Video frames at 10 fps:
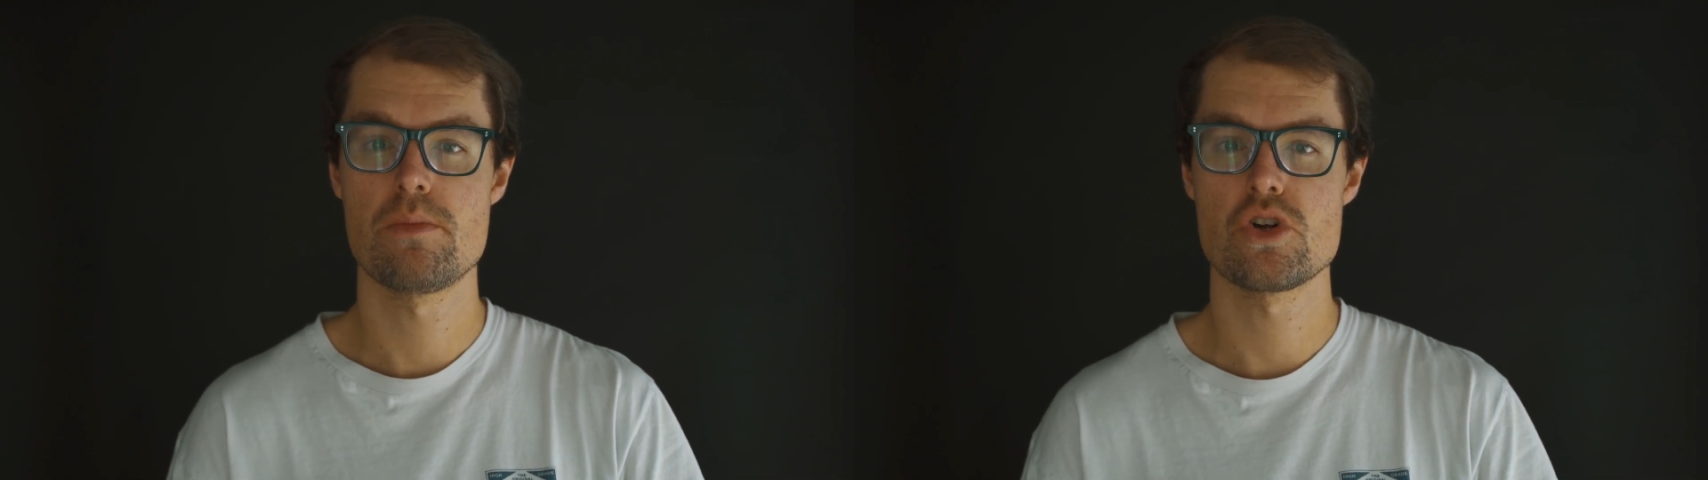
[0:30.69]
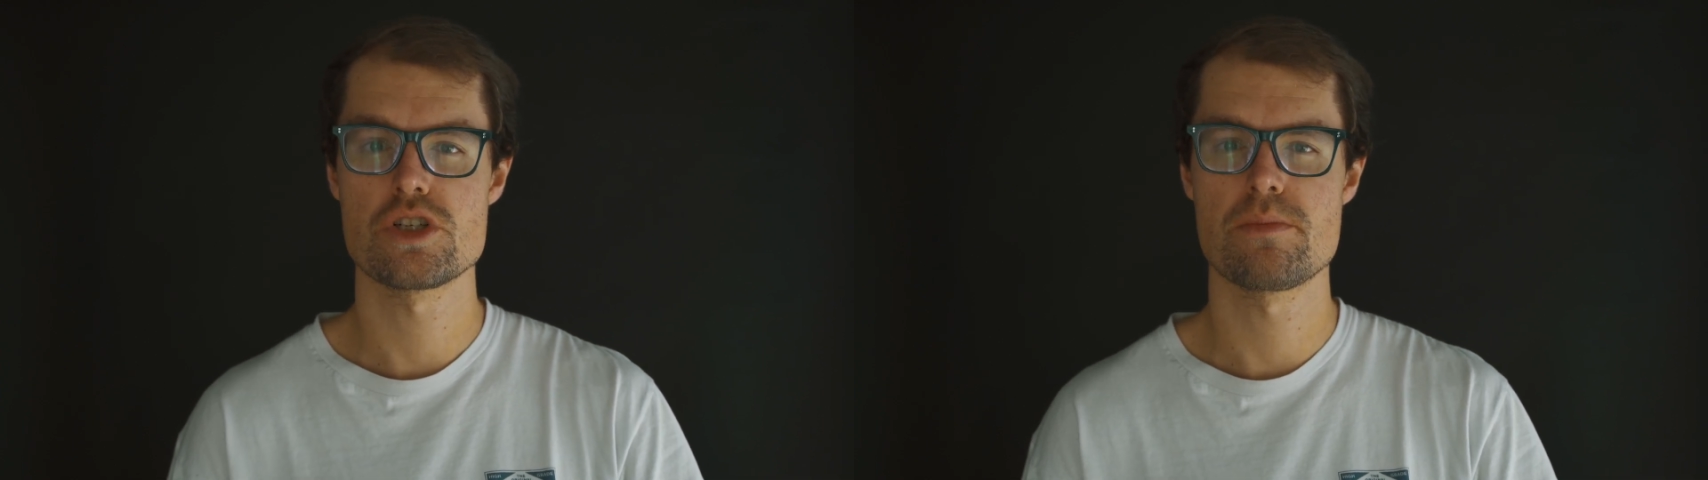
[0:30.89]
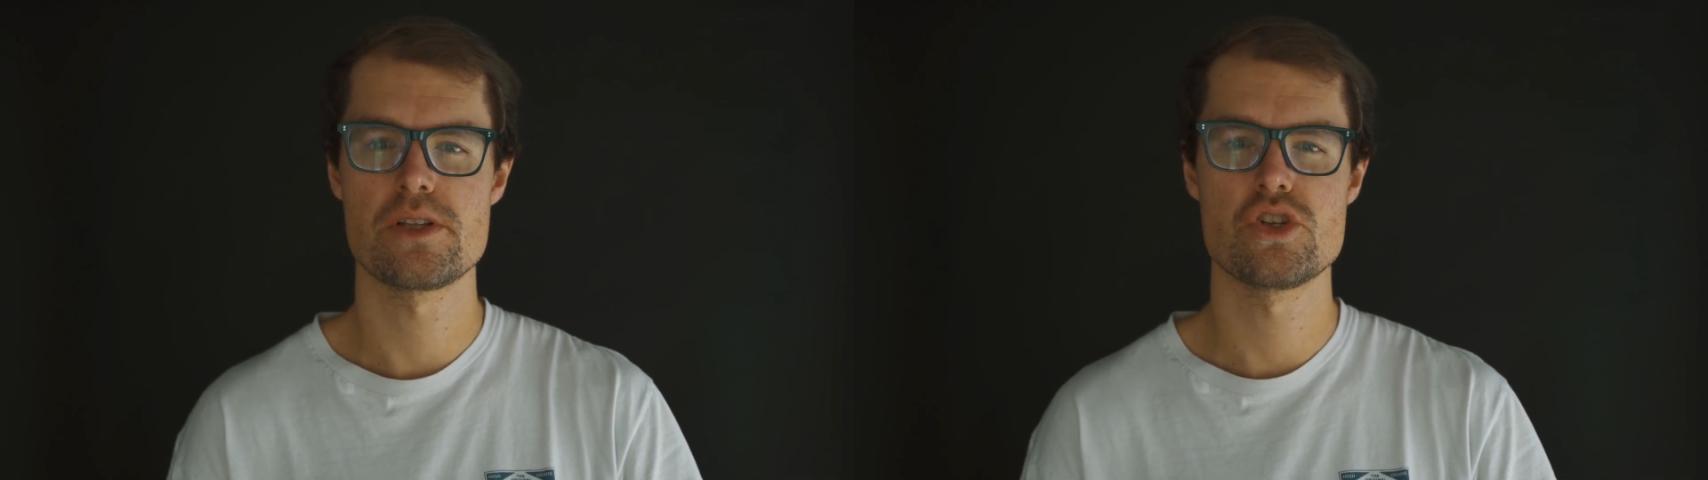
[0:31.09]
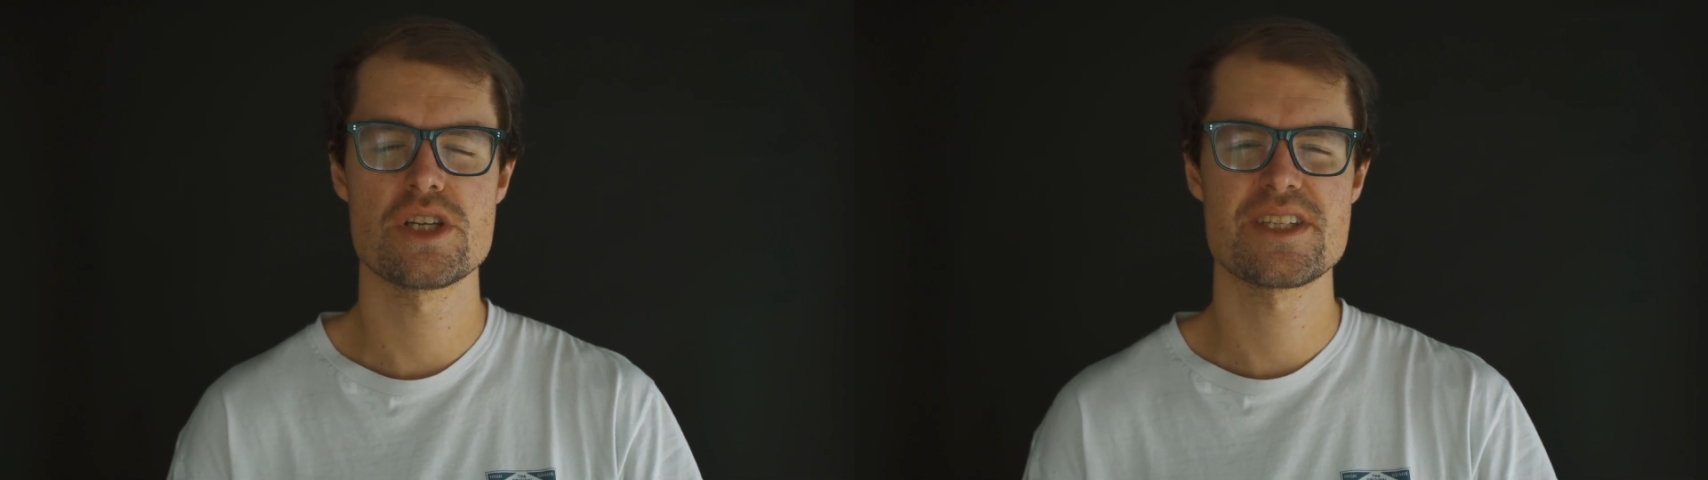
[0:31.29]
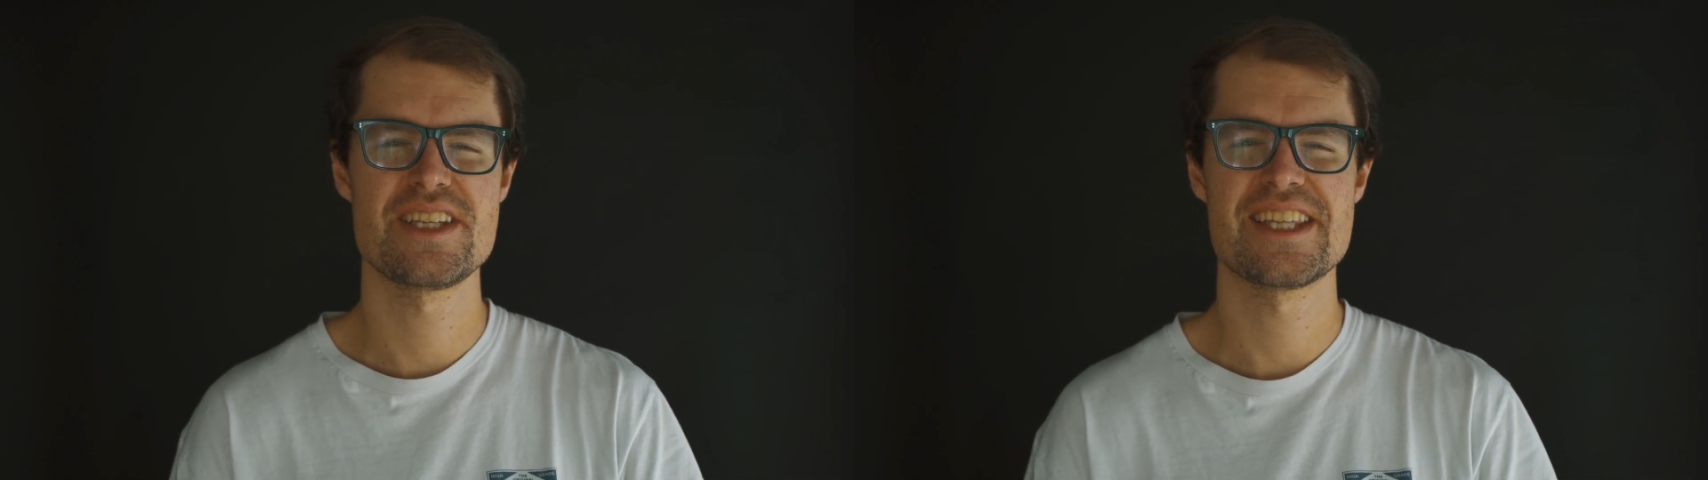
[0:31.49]
motion but you
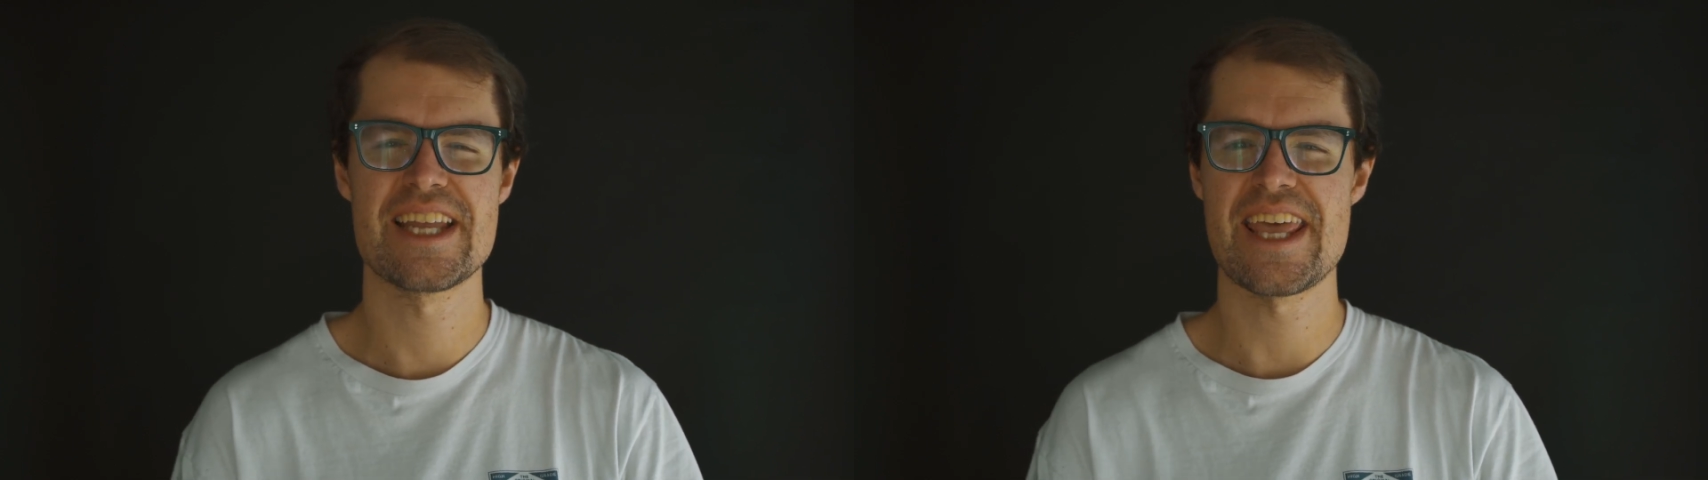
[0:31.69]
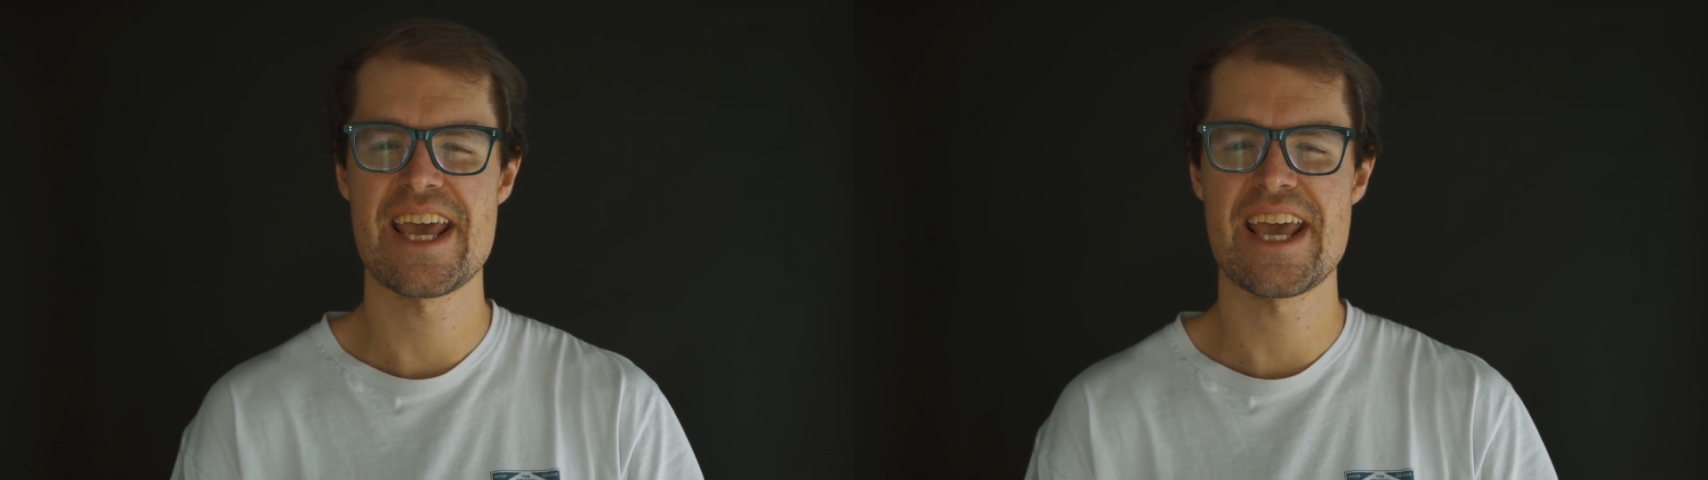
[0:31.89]
just need that